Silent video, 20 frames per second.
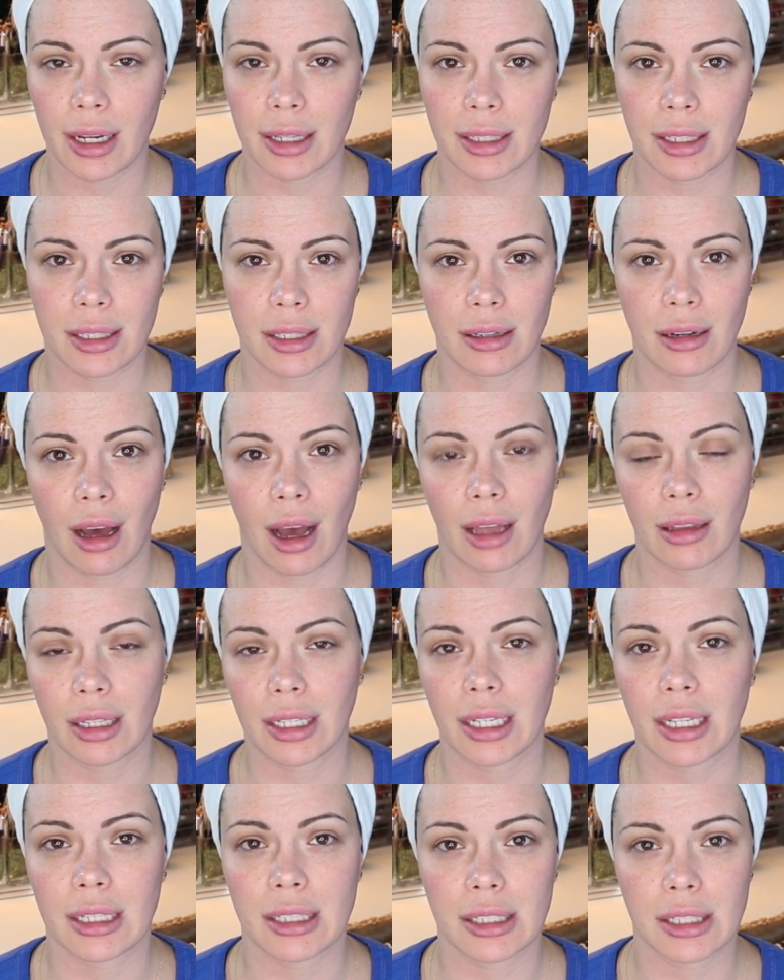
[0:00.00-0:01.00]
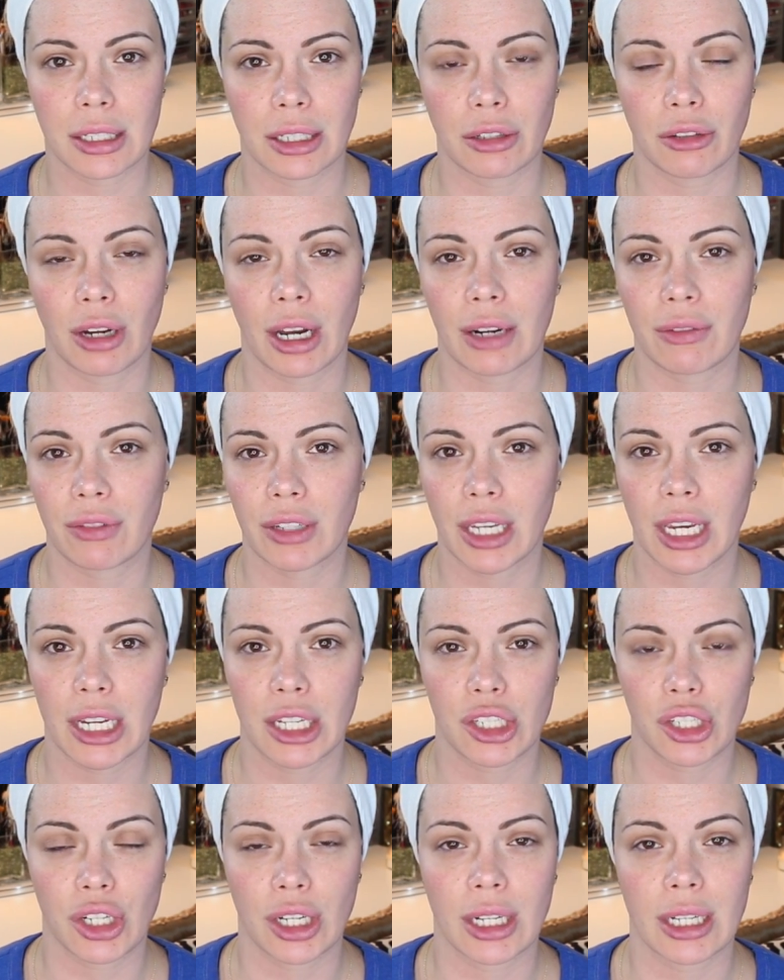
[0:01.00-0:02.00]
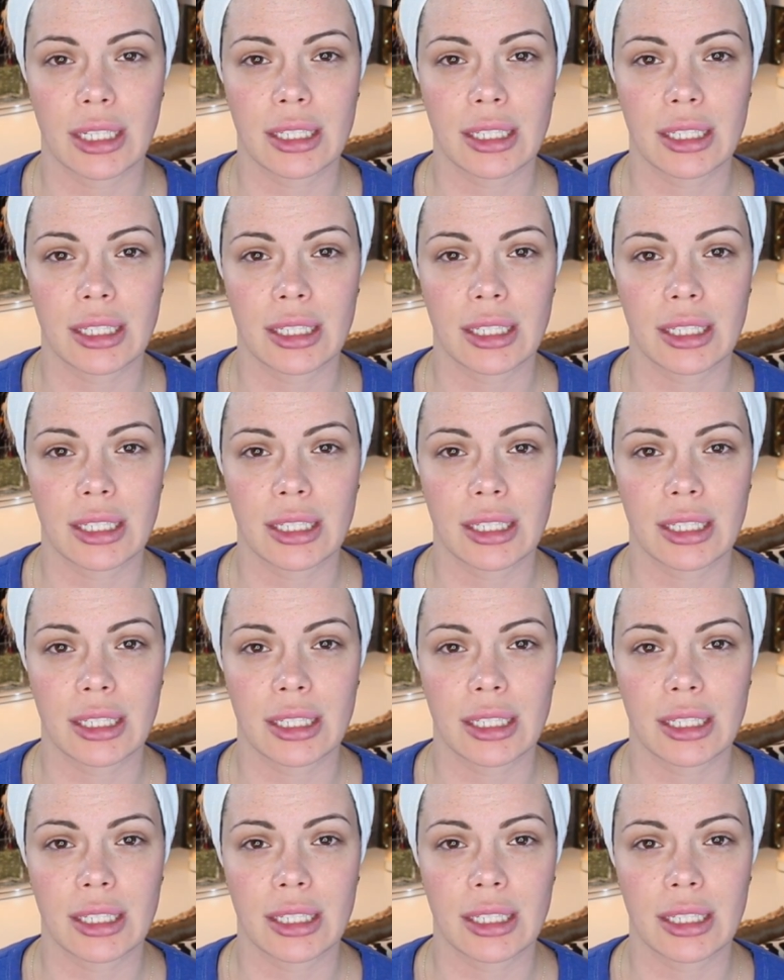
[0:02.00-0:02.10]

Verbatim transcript: It's not like instant gratification.